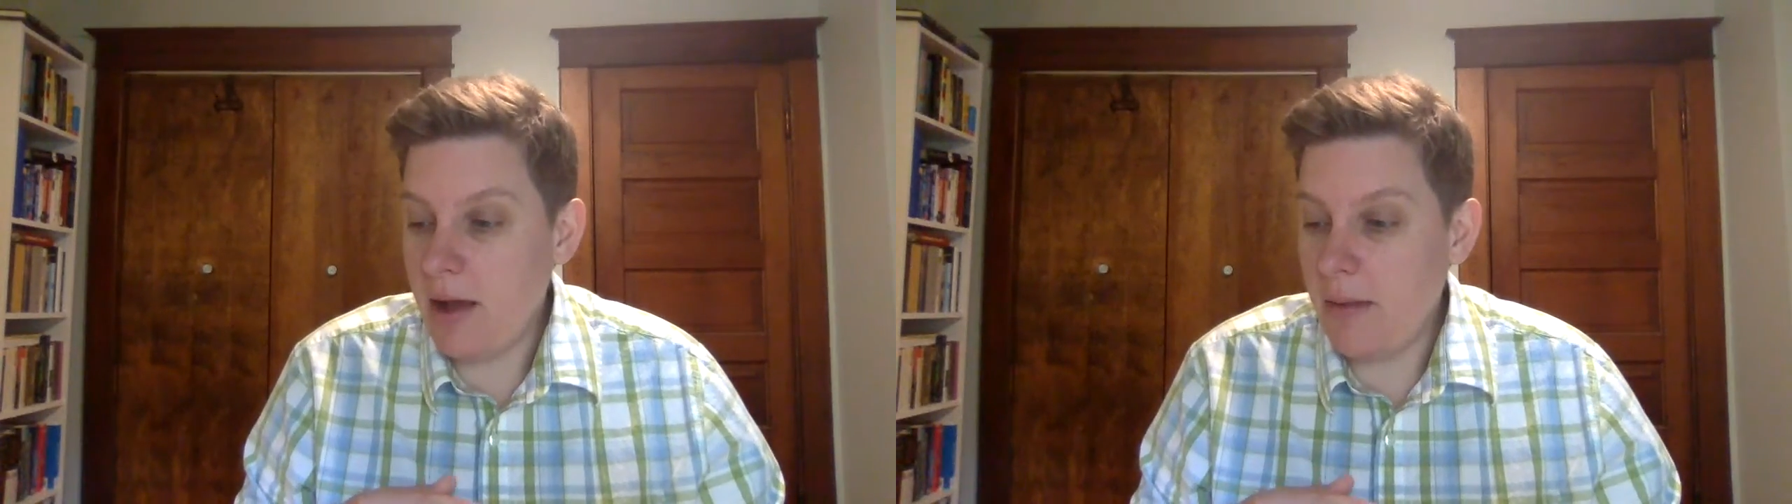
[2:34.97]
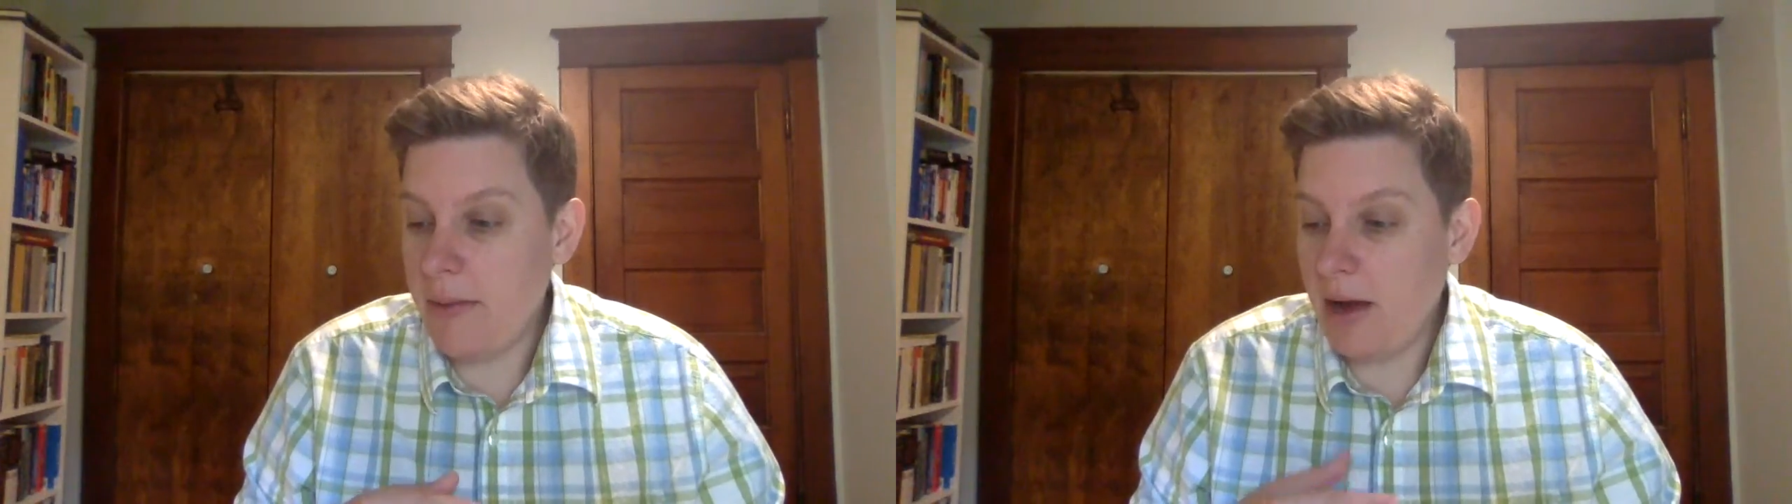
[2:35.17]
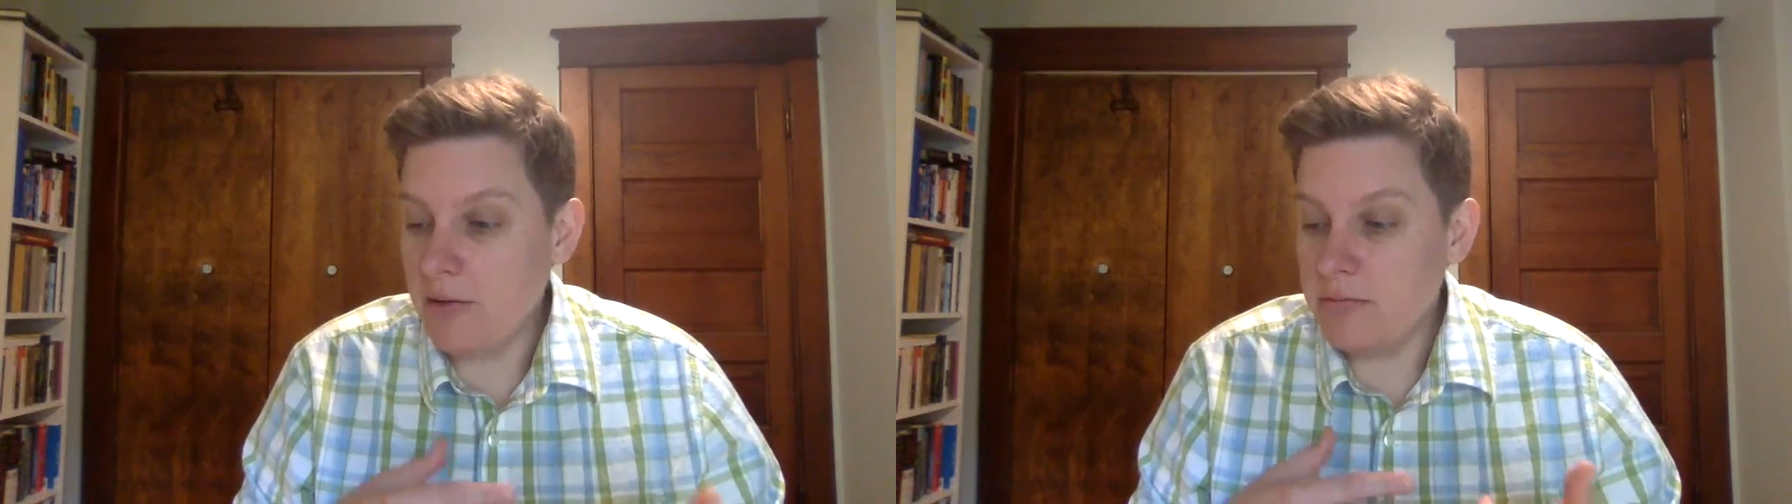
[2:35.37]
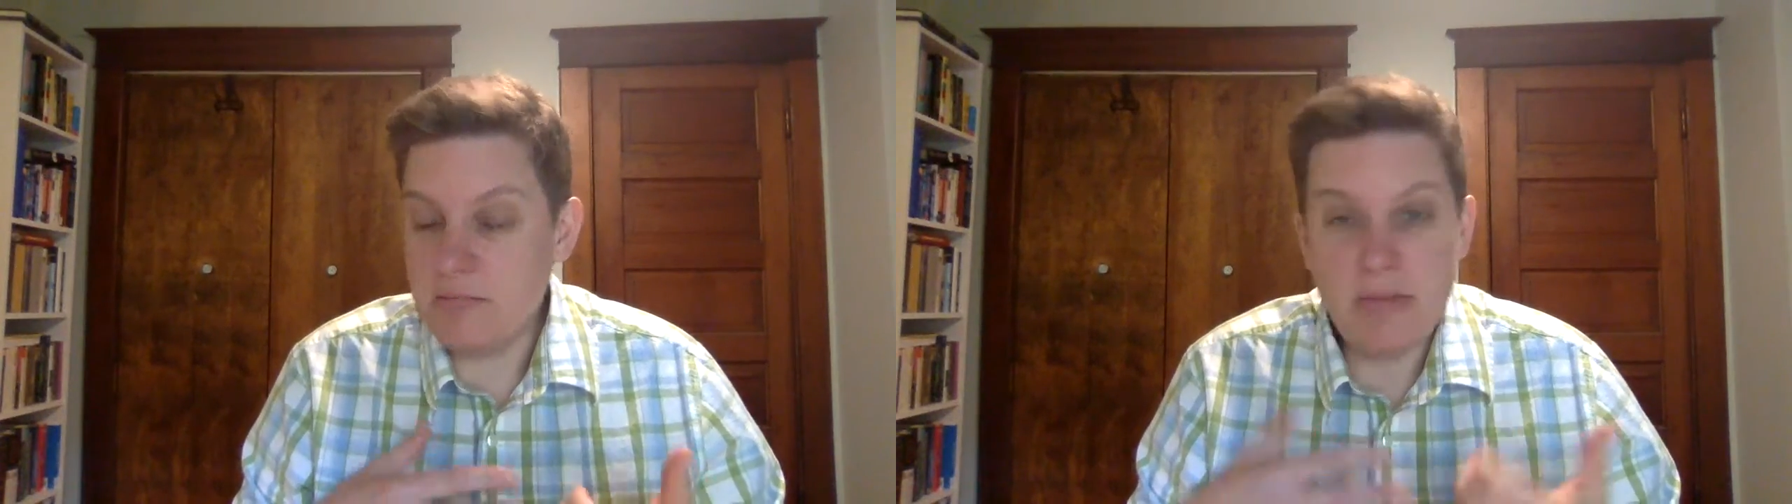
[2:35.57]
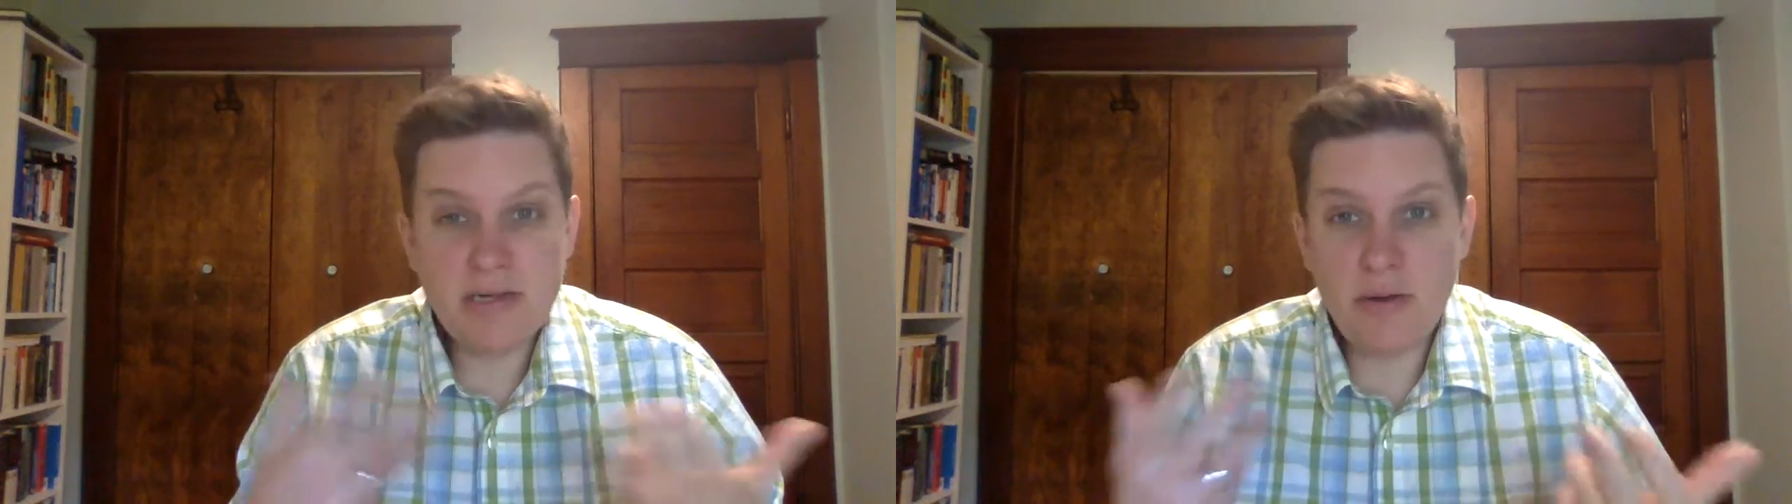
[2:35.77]
about
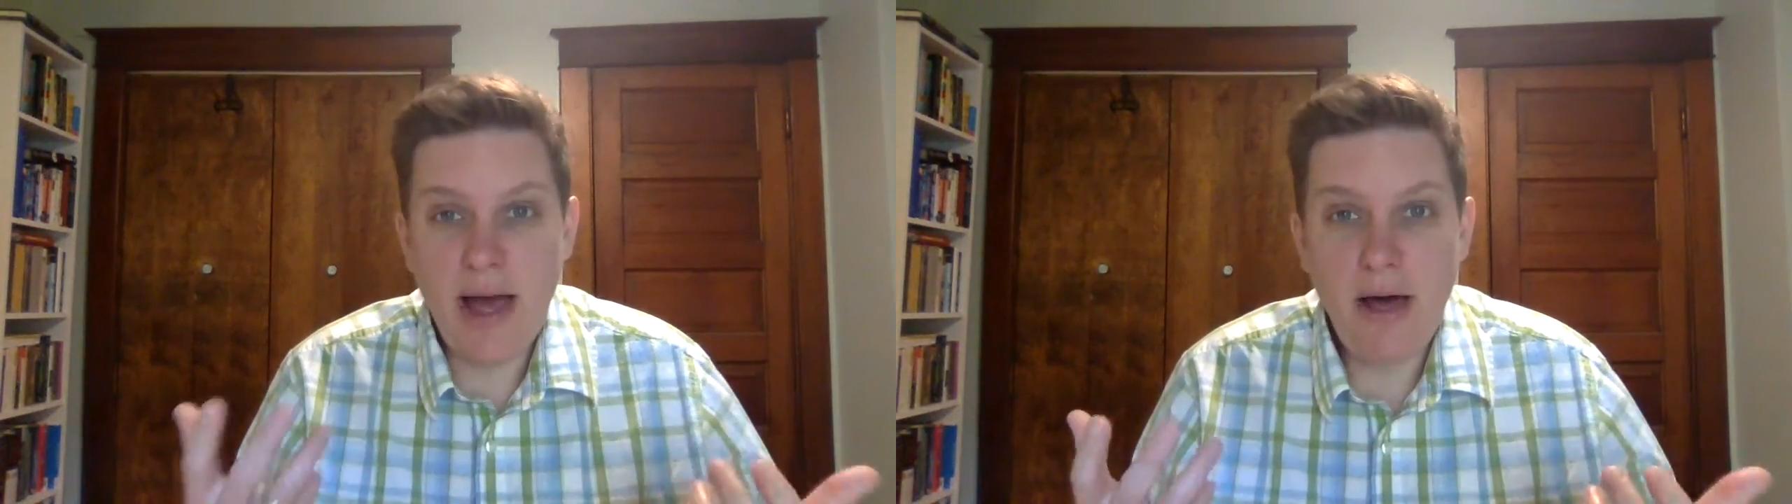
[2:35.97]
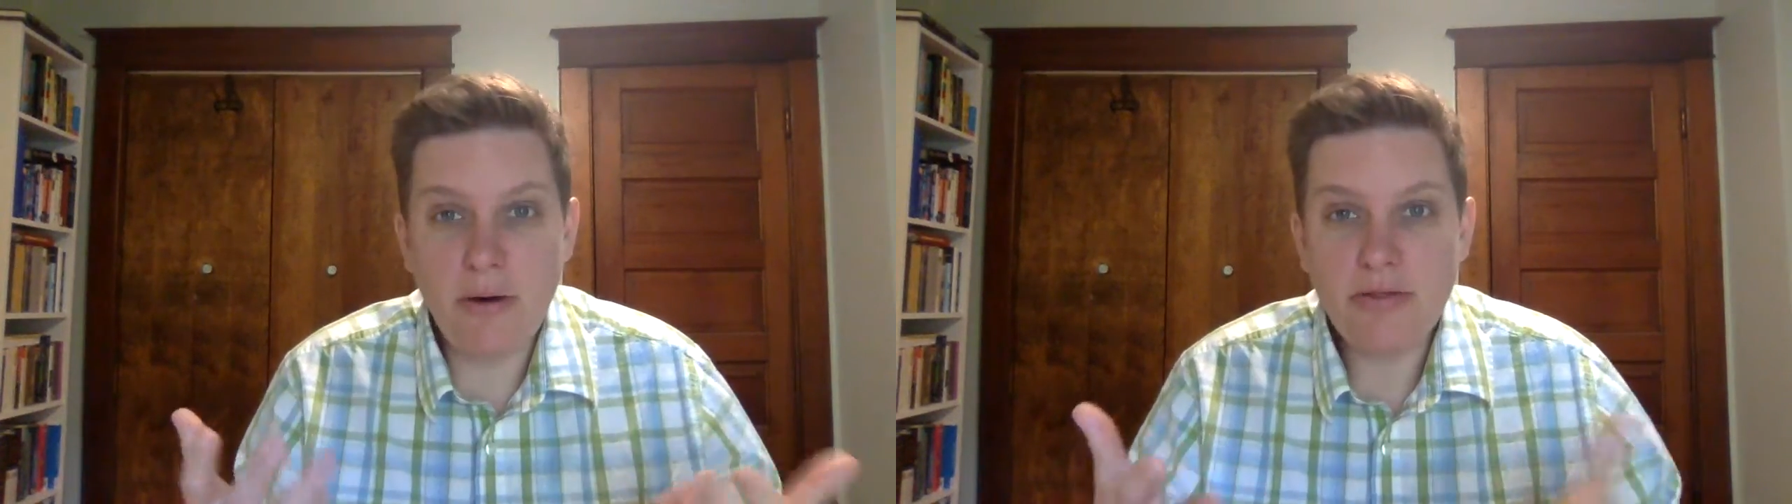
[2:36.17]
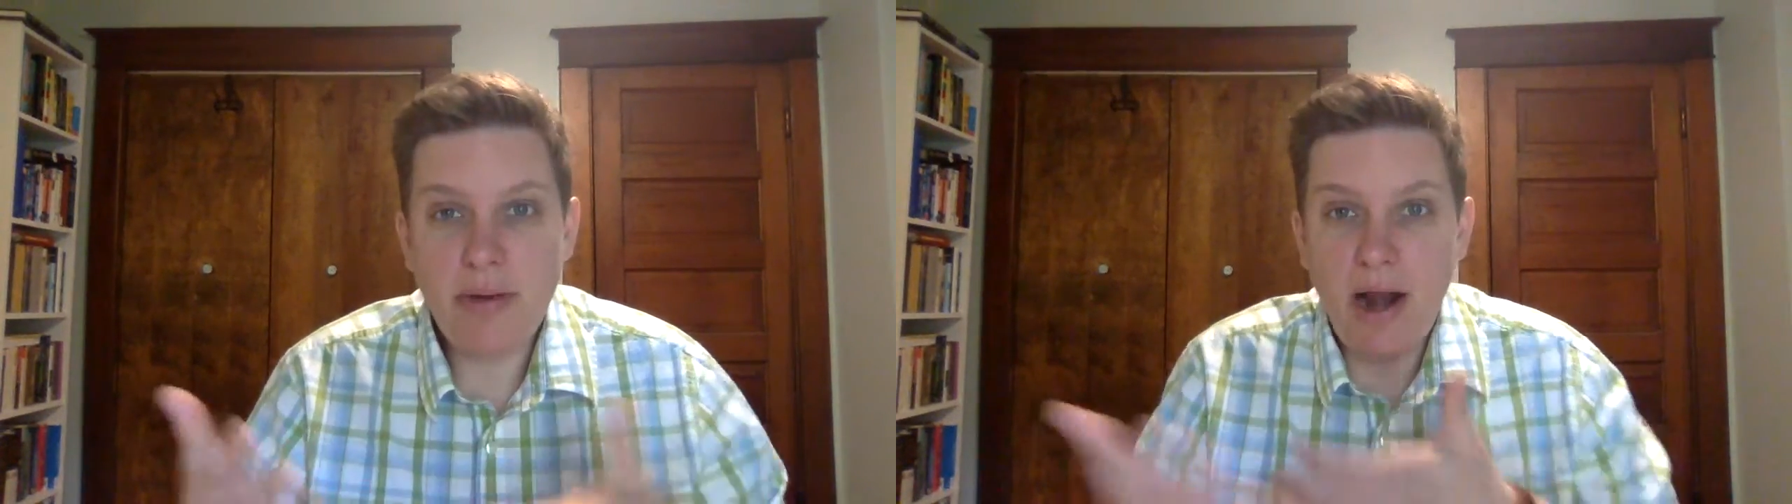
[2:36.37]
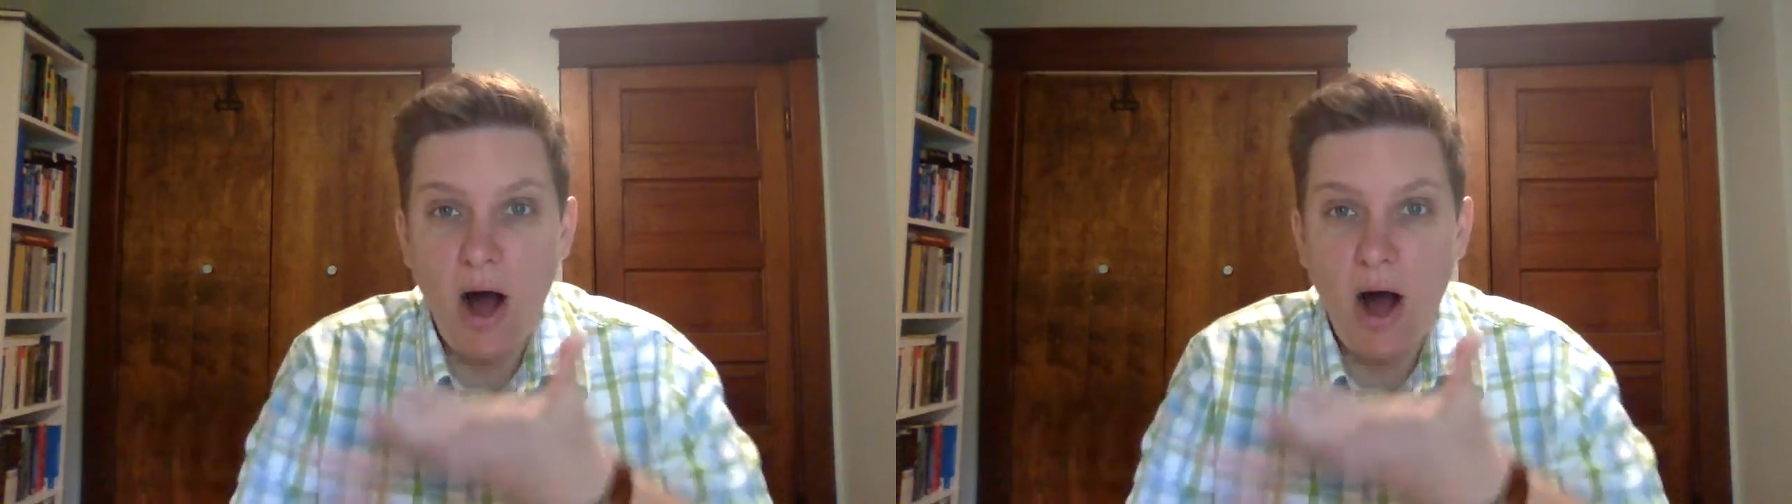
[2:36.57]
mental health, right?